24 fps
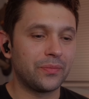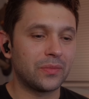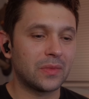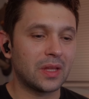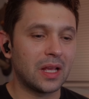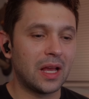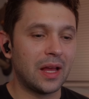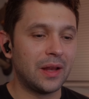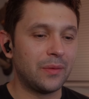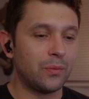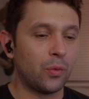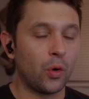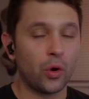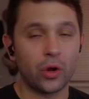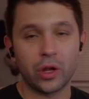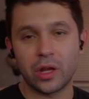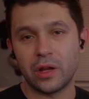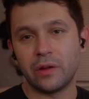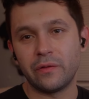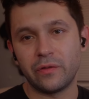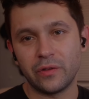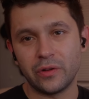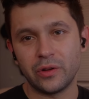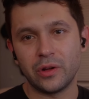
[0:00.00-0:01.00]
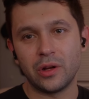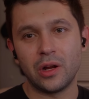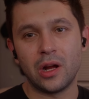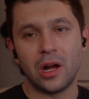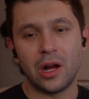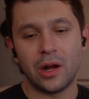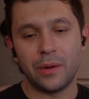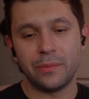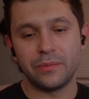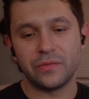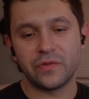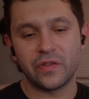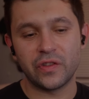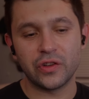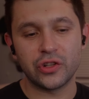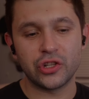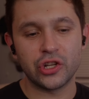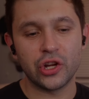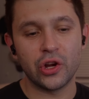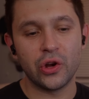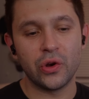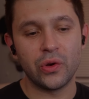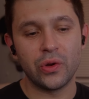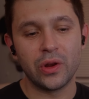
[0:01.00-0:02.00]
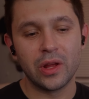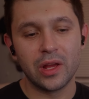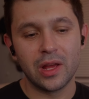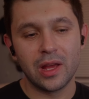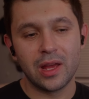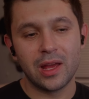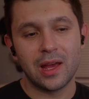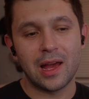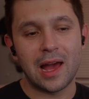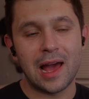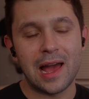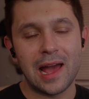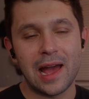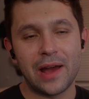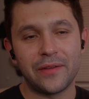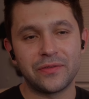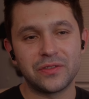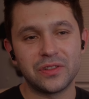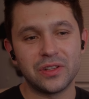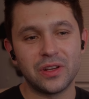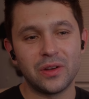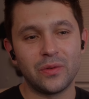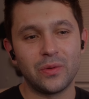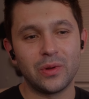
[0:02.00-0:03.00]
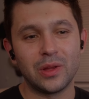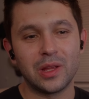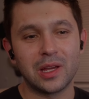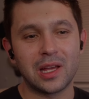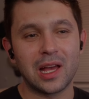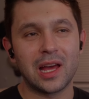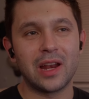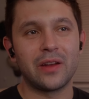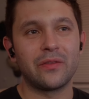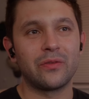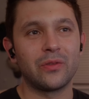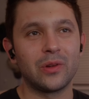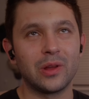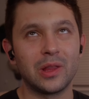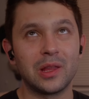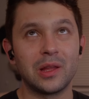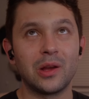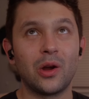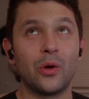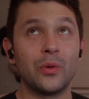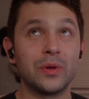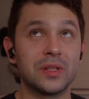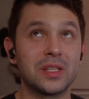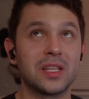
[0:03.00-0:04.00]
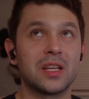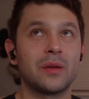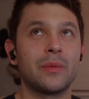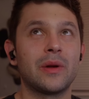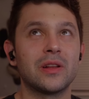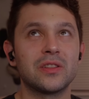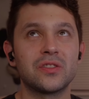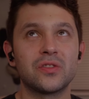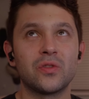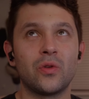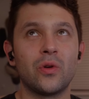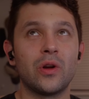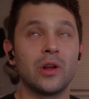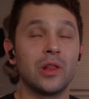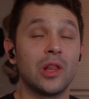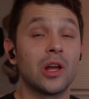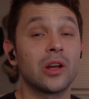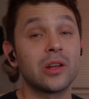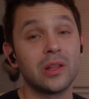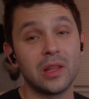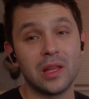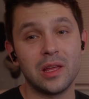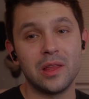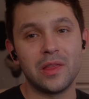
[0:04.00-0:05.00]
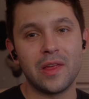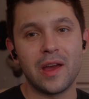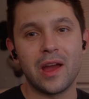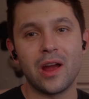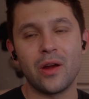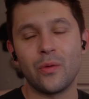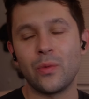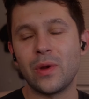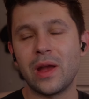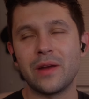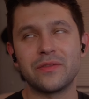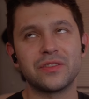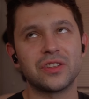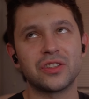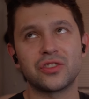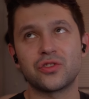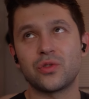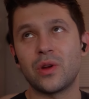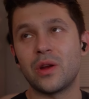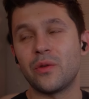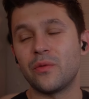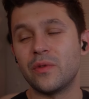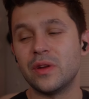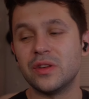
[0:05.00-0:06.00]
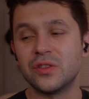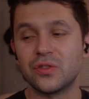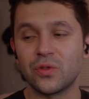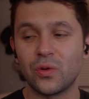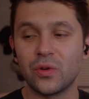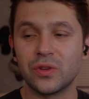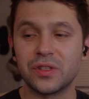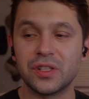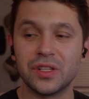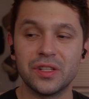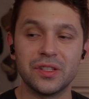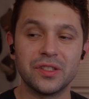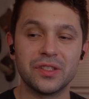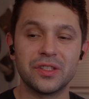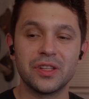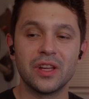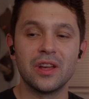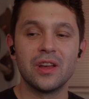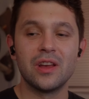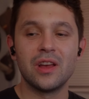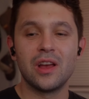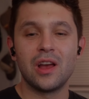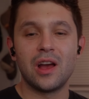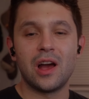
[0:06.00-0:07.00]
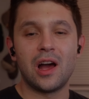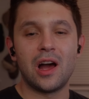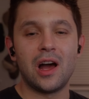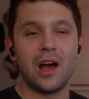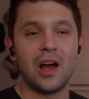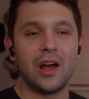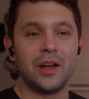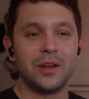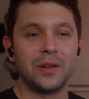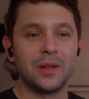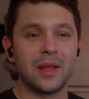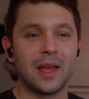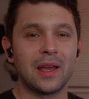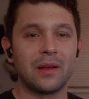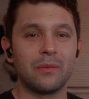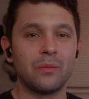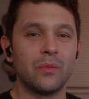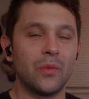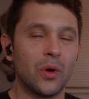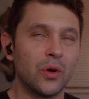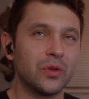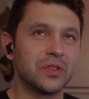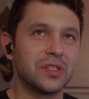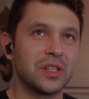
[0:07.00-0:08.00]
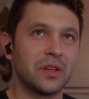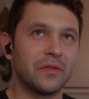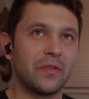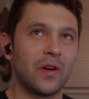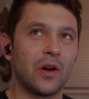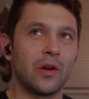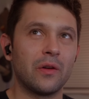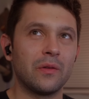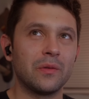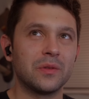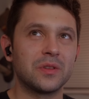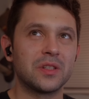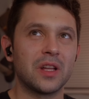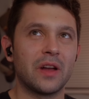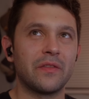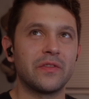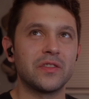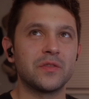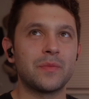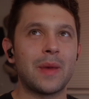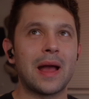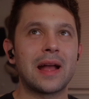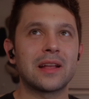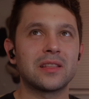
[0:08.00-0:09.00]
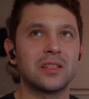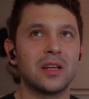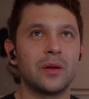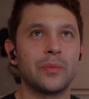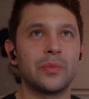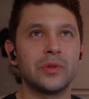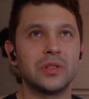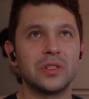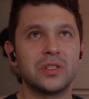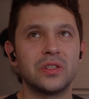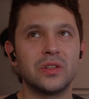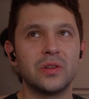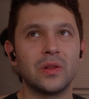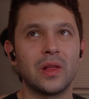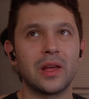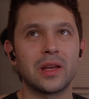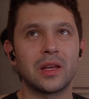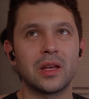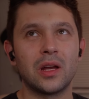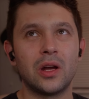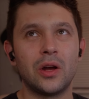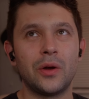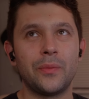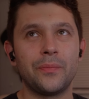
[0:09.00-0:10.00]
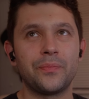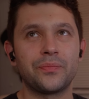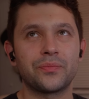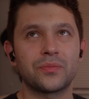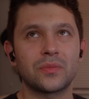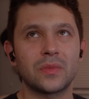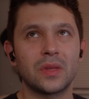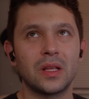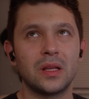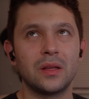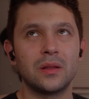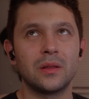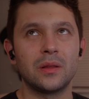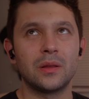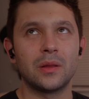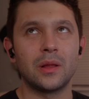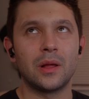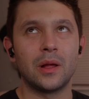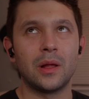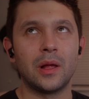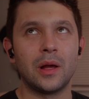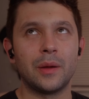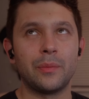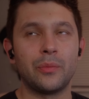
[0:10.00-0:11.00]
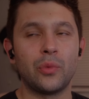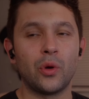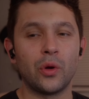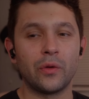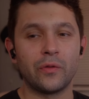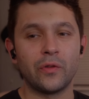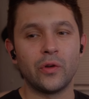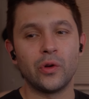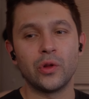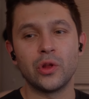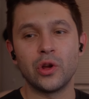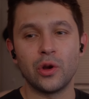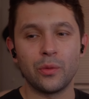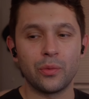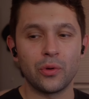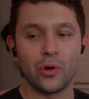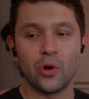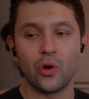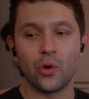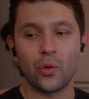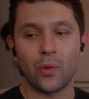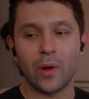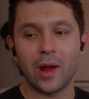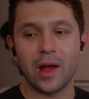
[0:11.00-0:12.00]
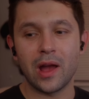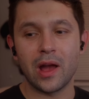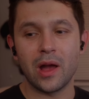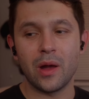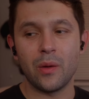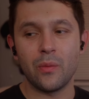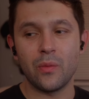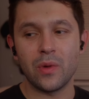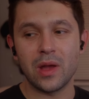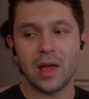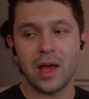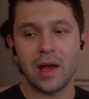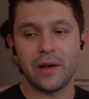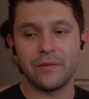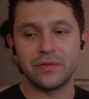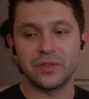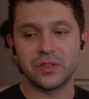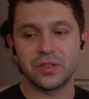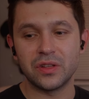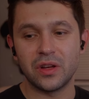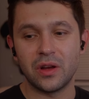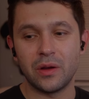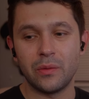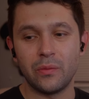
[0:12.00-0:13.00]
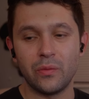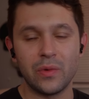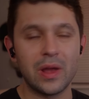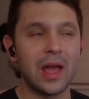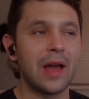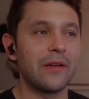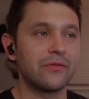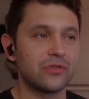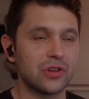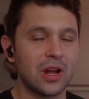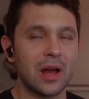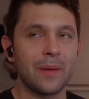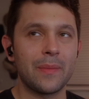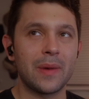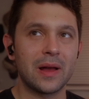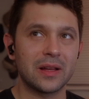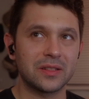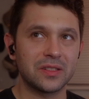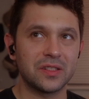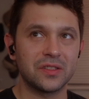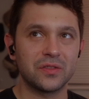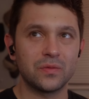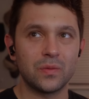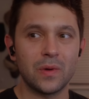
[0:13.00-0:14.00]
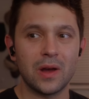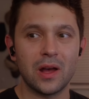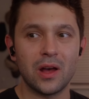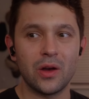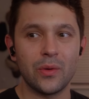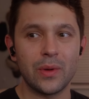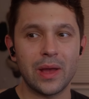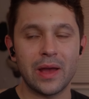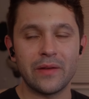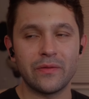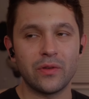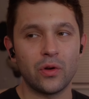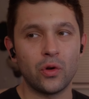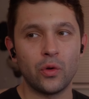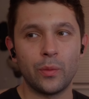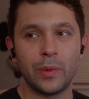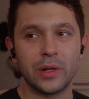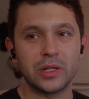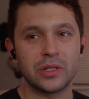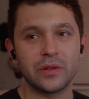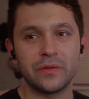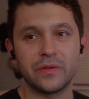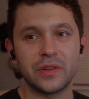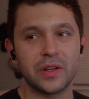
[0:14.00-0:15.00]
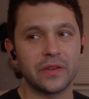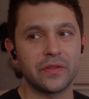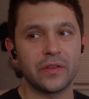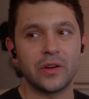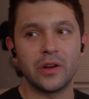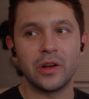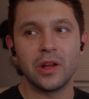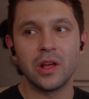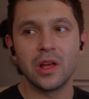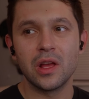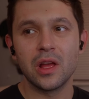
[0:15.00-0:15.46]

and working for Choate, I have to really kind of really always think about storage. Luckily, there we have such great resources on like most of our stuff is backed up into like portfolio program. We have Dropbox as well. We have a whole bunch of different